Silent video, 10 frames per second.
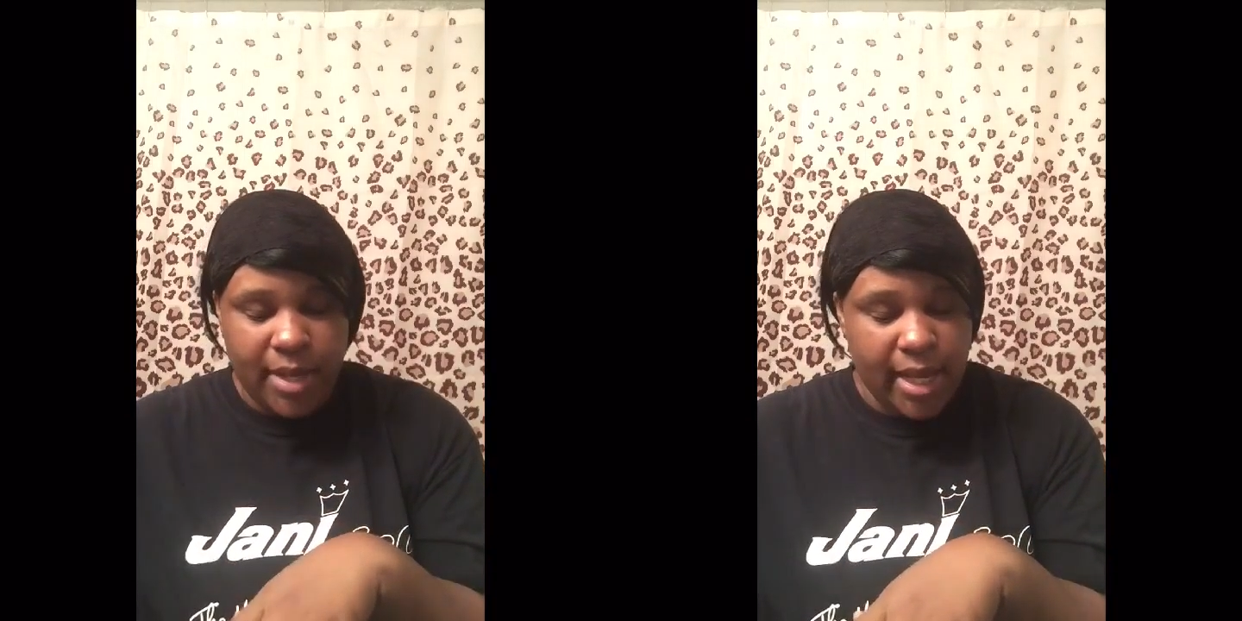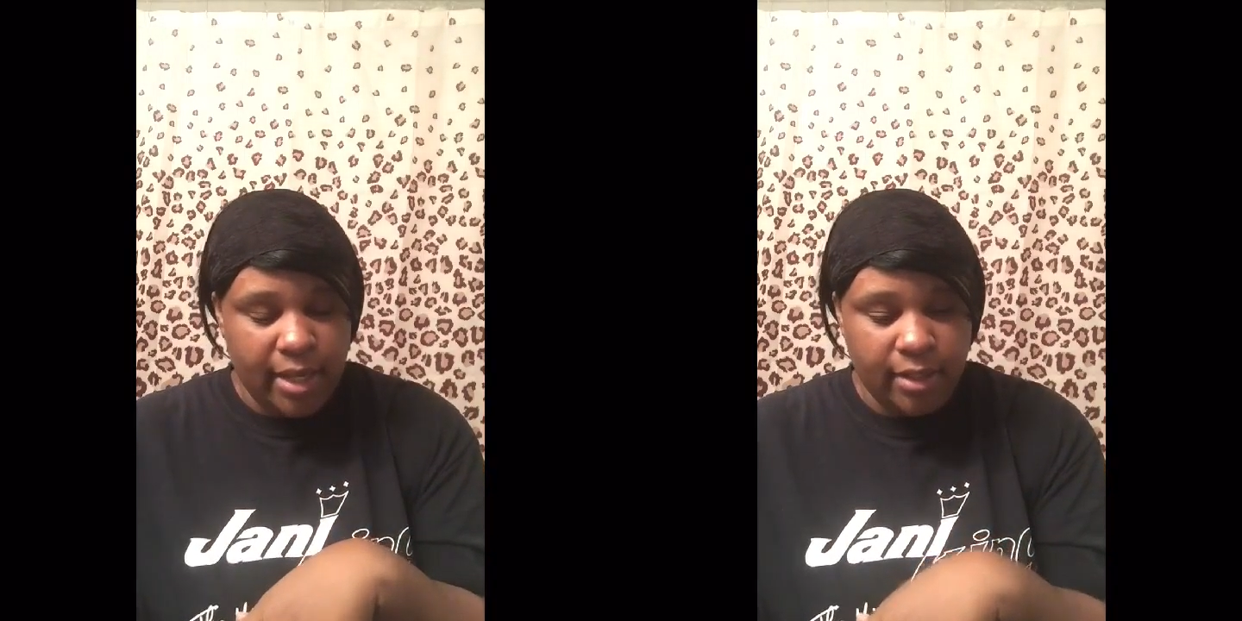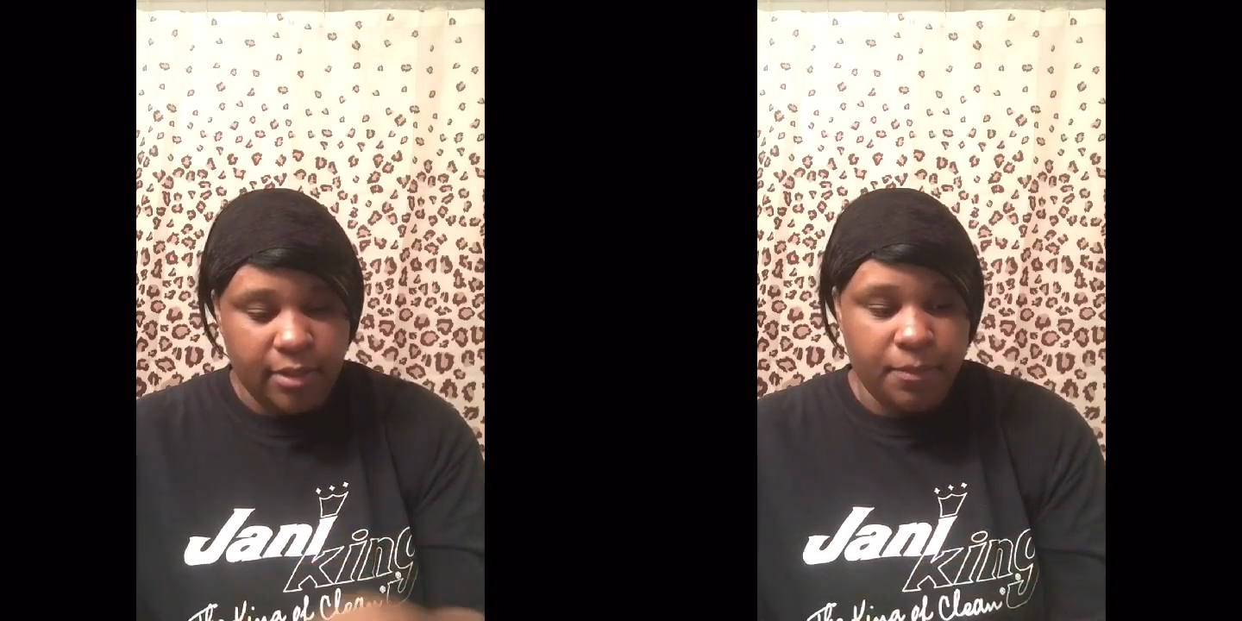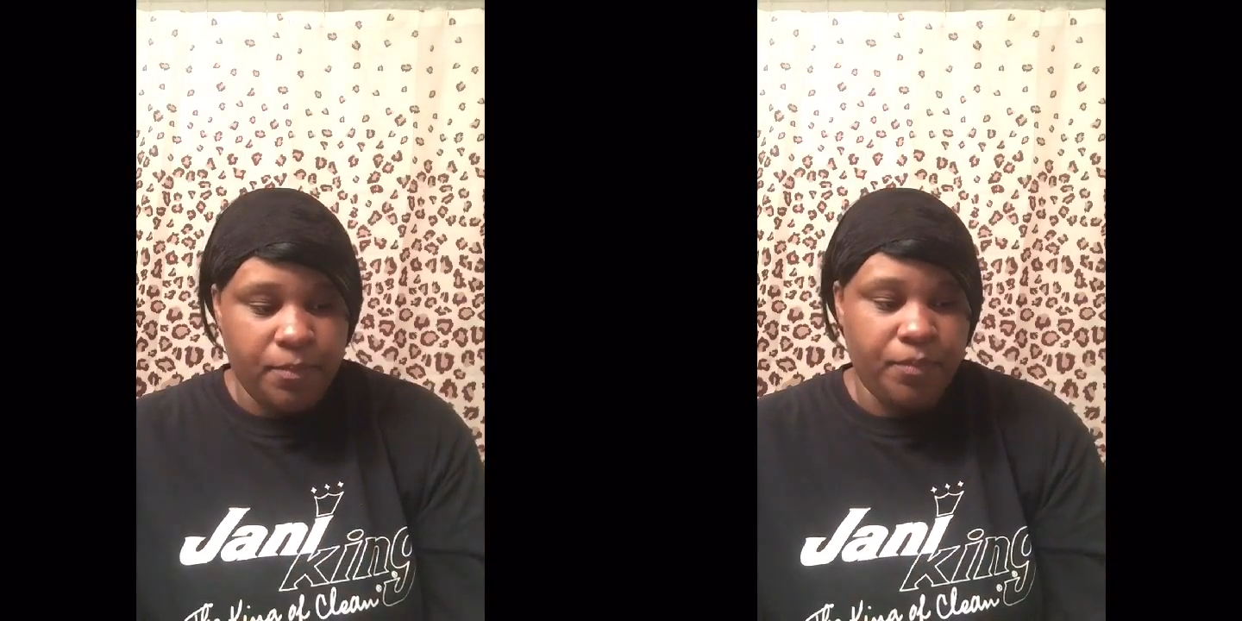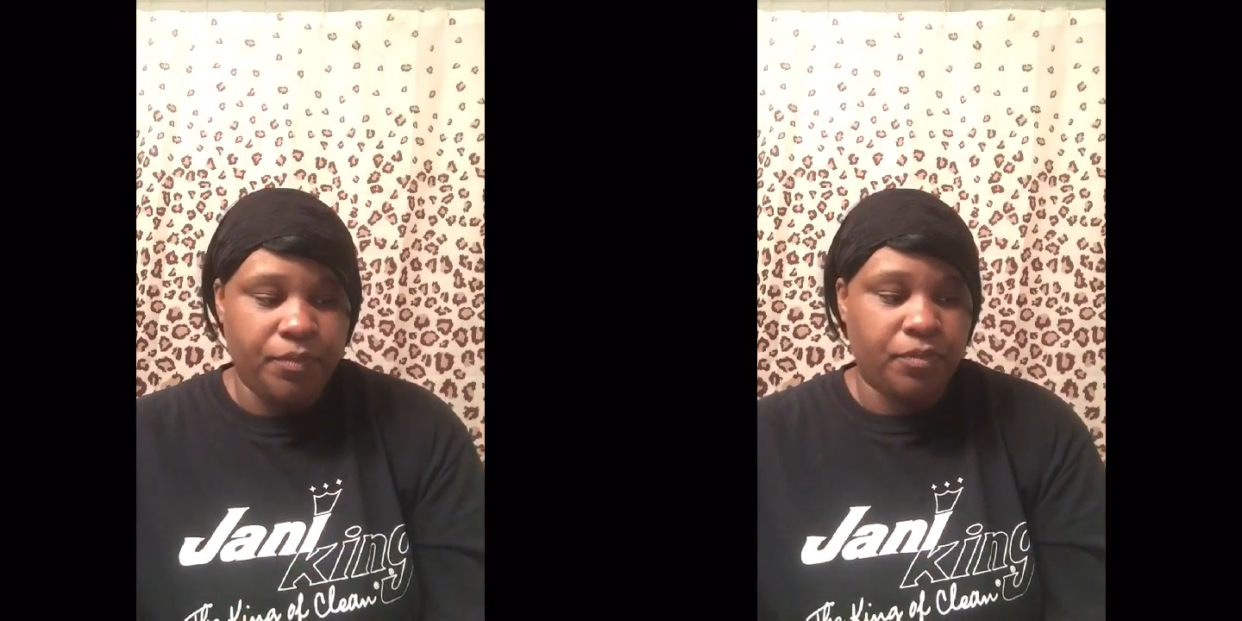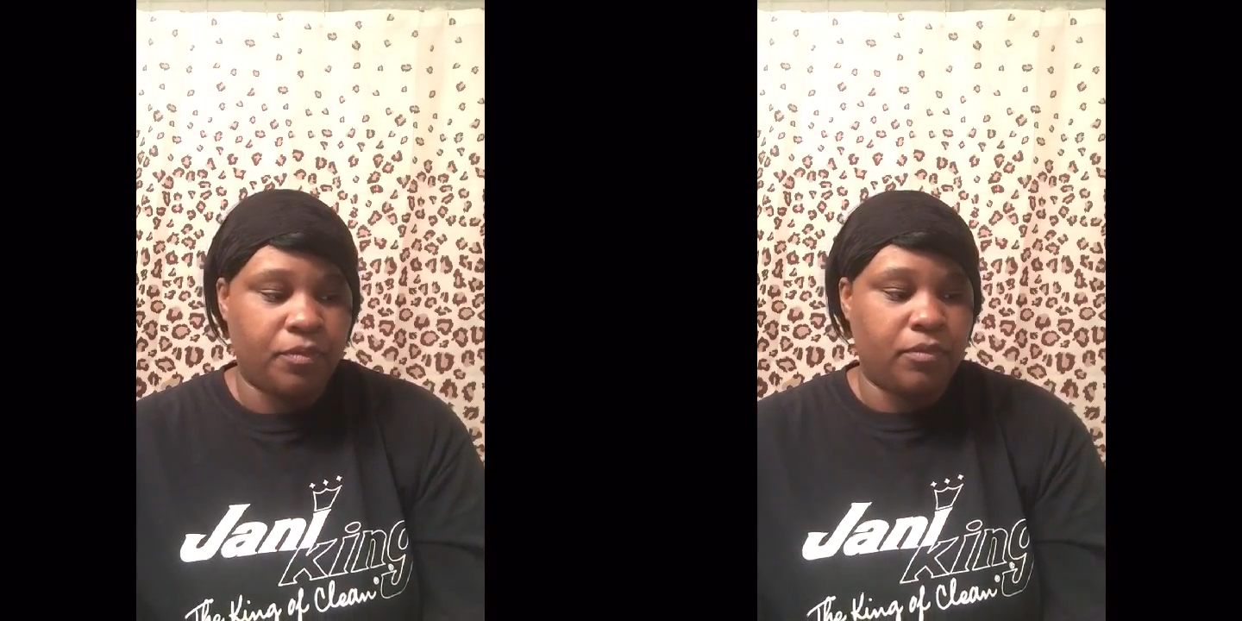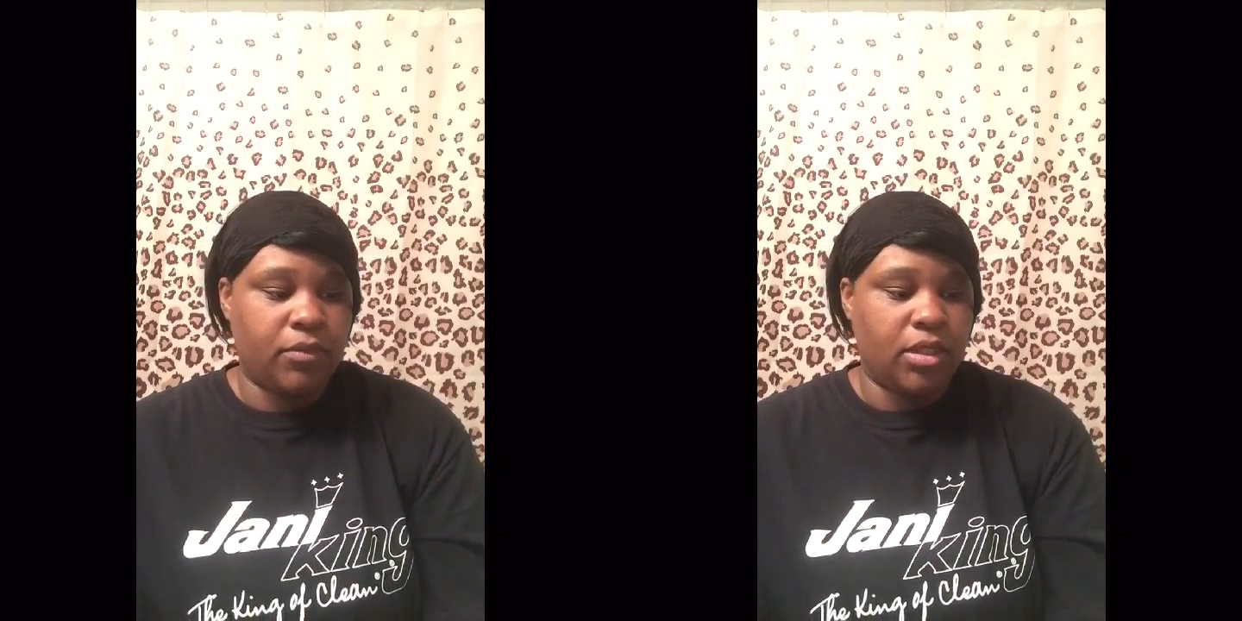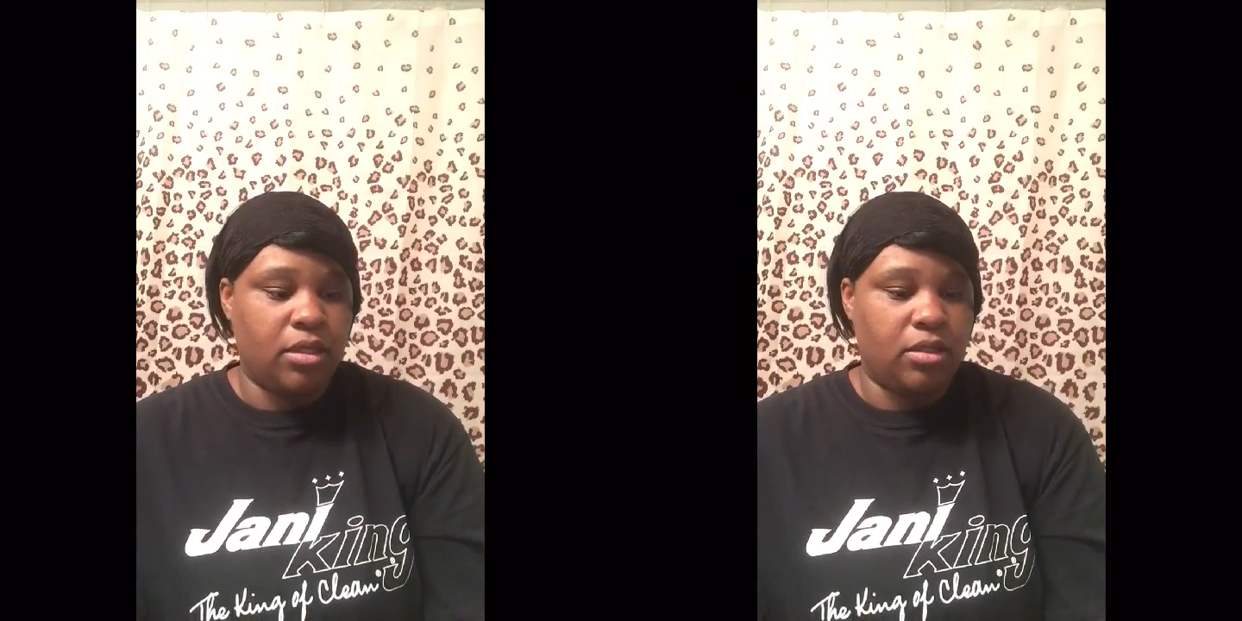back.
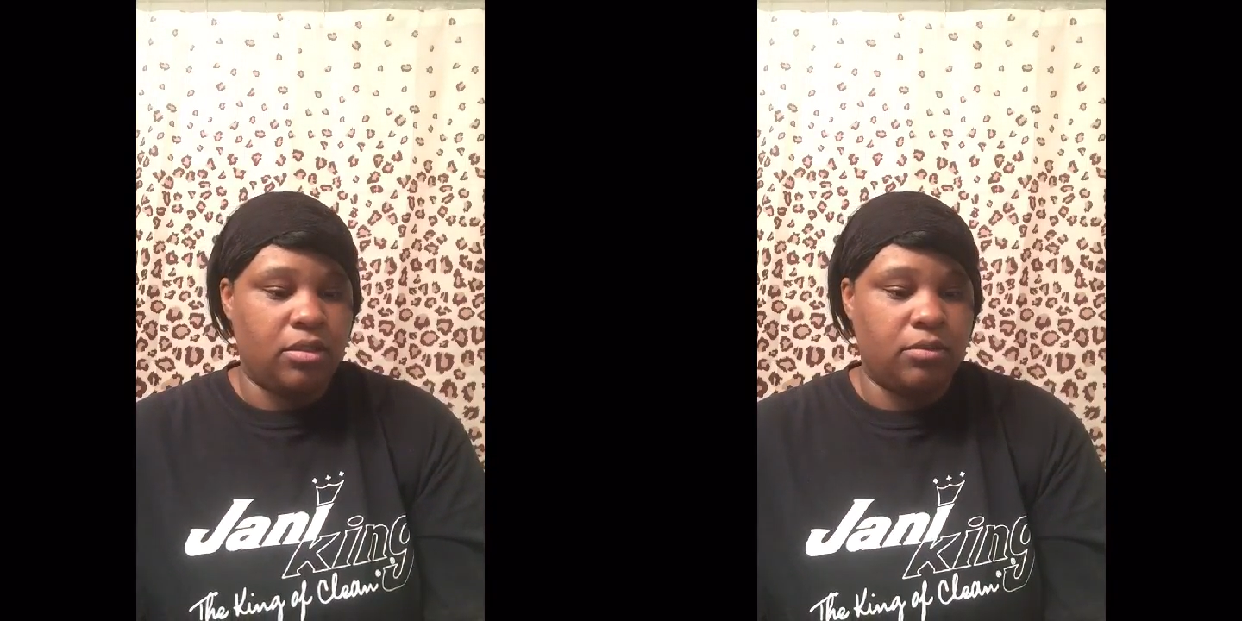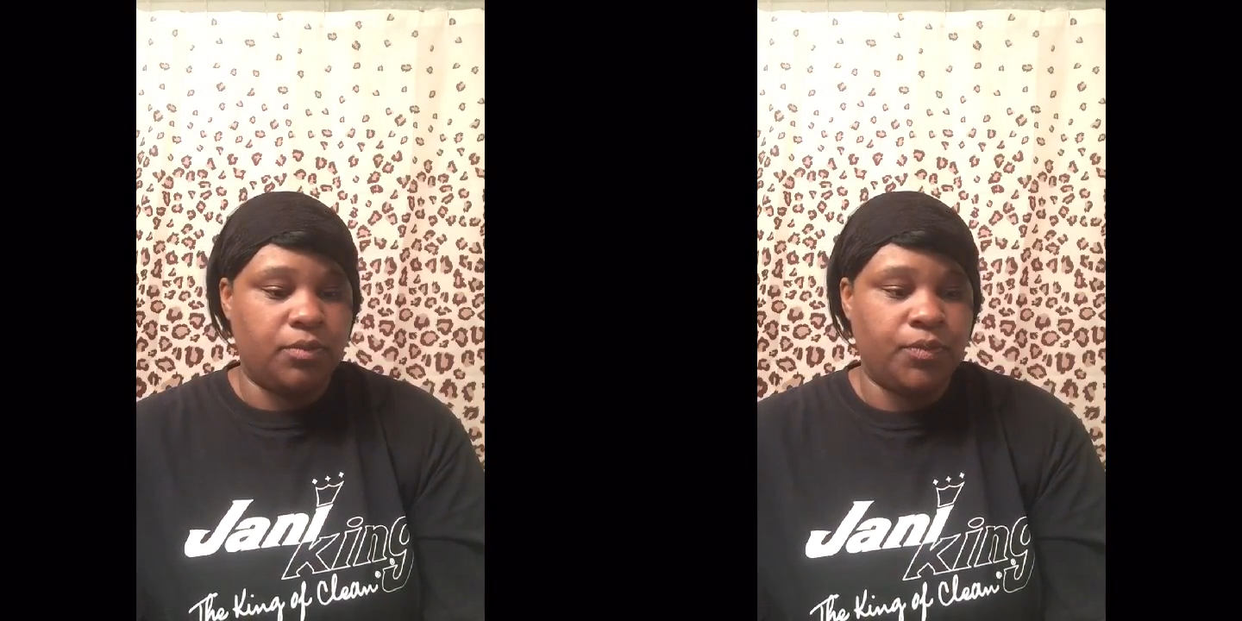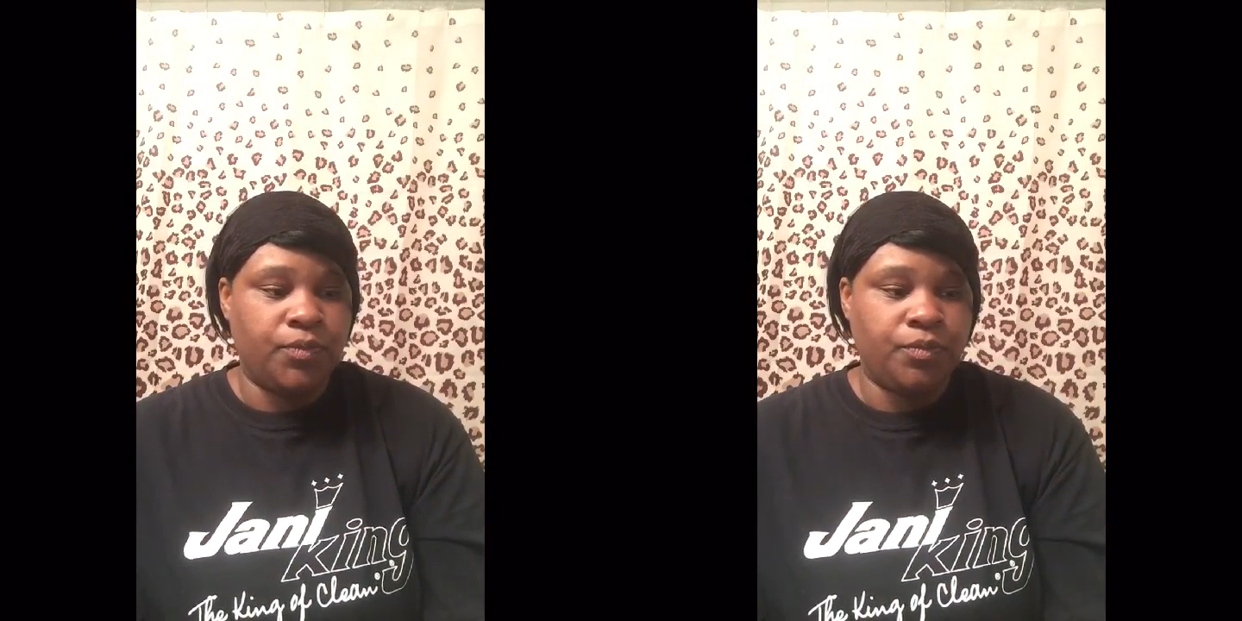Um